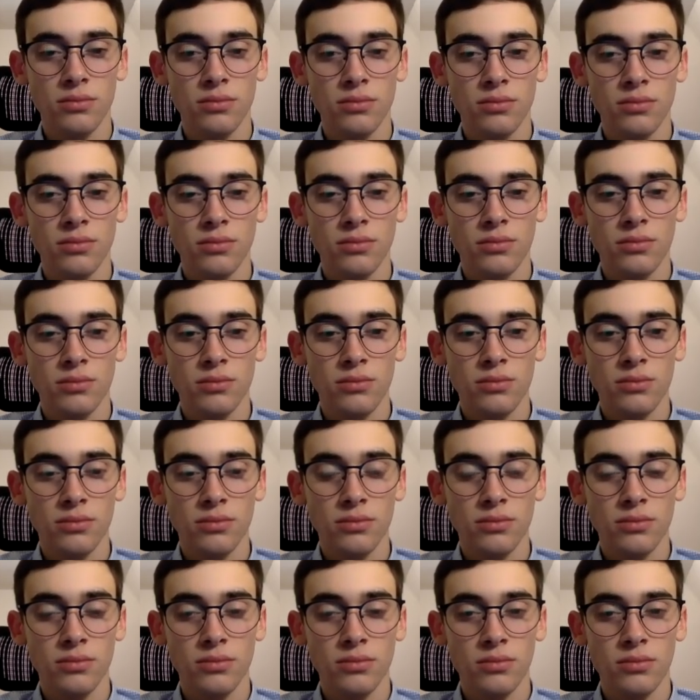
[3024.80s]

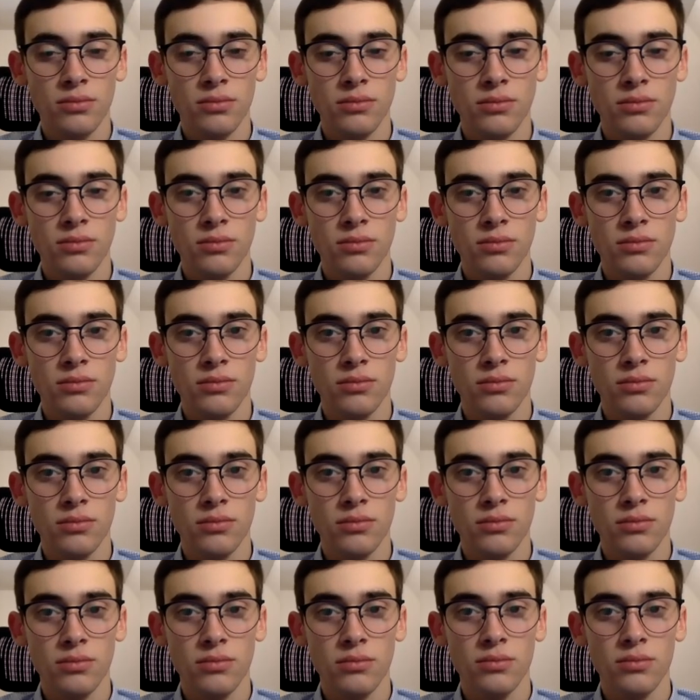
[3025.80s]

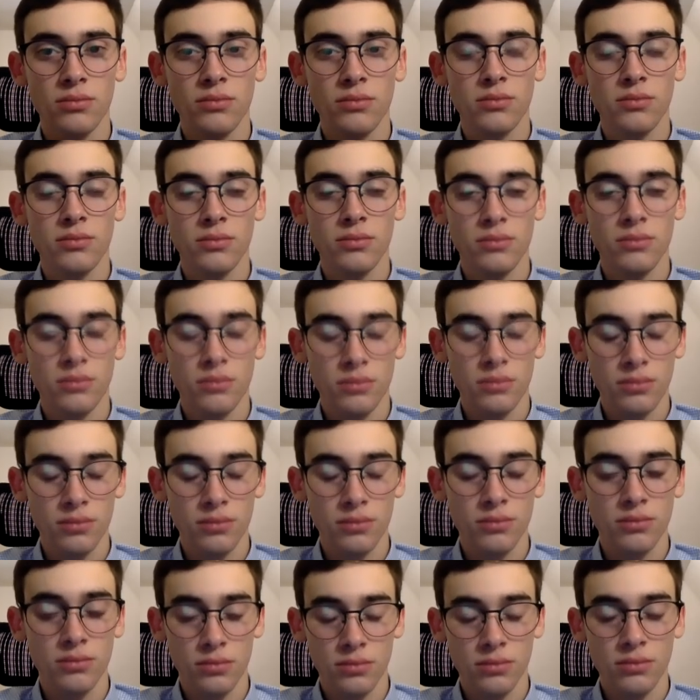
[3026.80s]

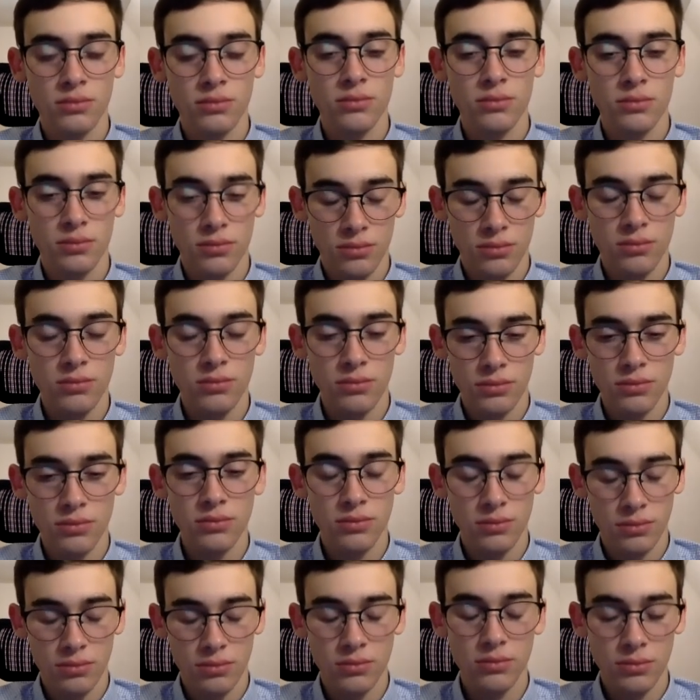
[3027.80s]

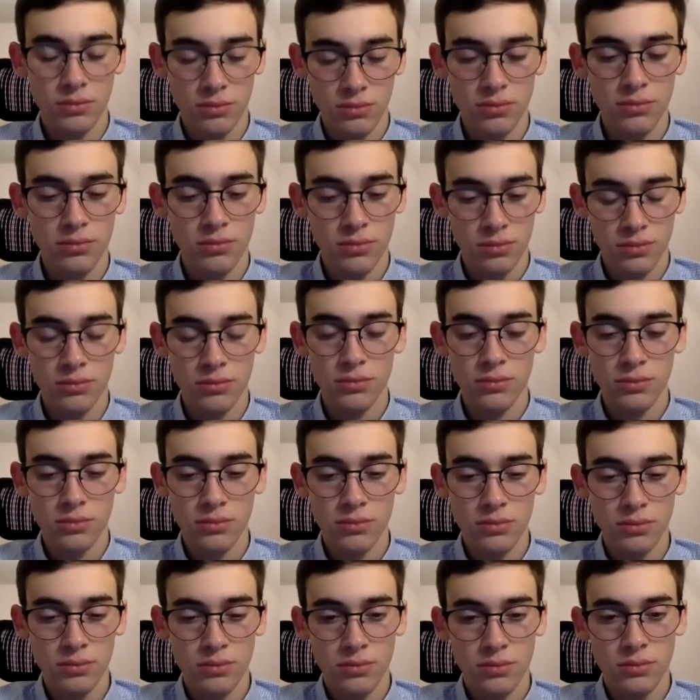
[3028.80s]

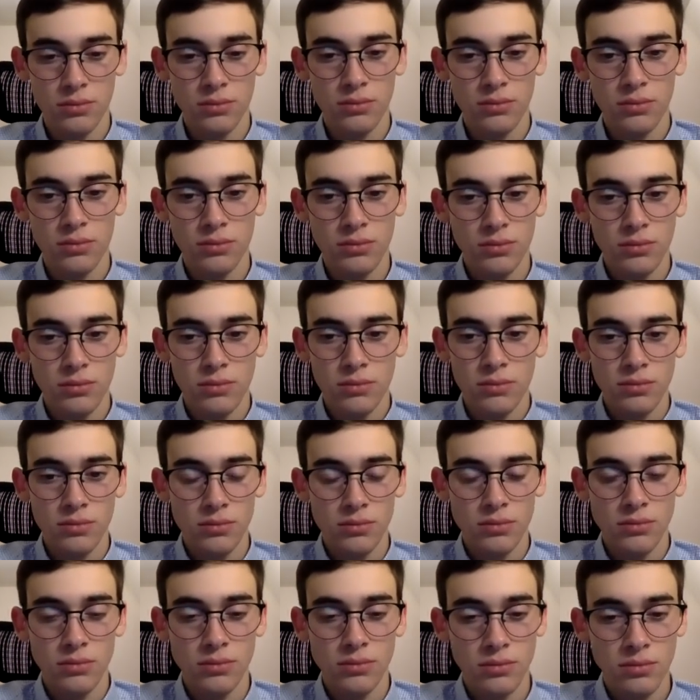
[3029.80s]

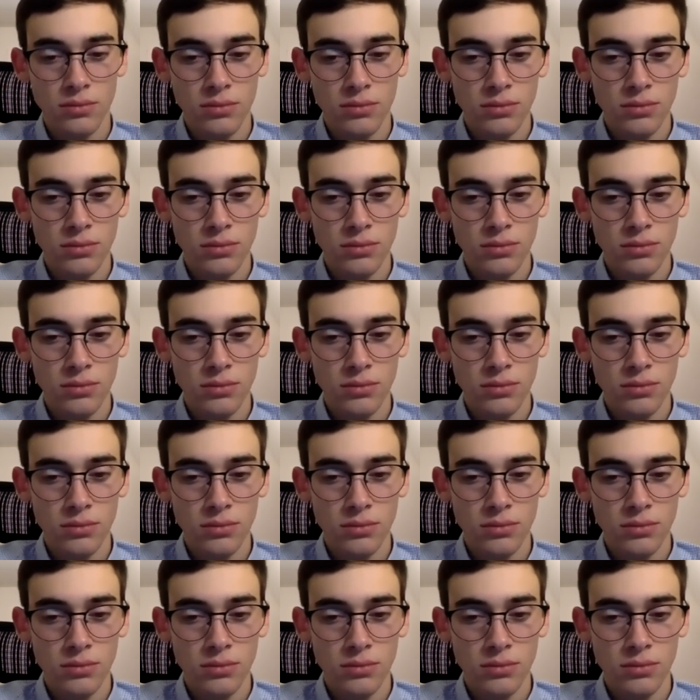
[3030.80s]
The person shown says nothing.